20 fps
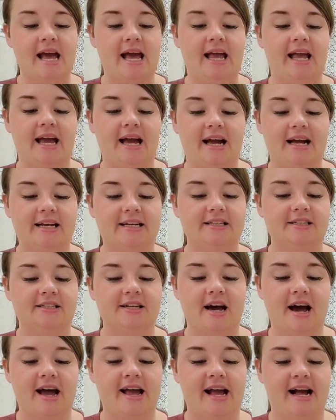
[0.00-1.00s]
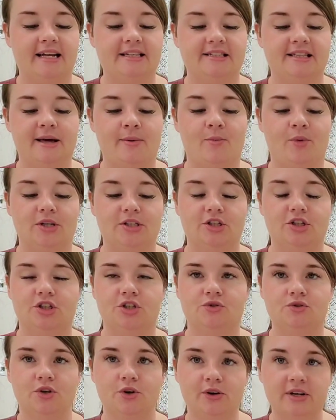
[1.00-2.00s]
And I asked them, what did
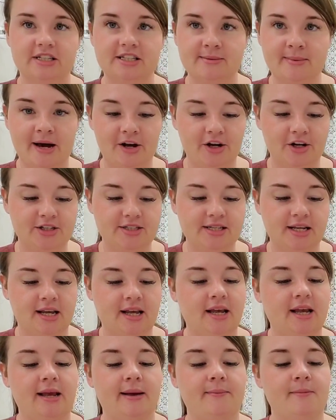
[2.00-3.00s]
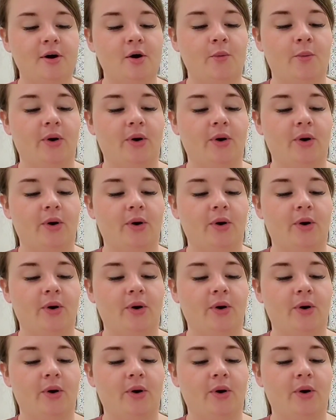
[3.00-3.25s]
you notice about your team?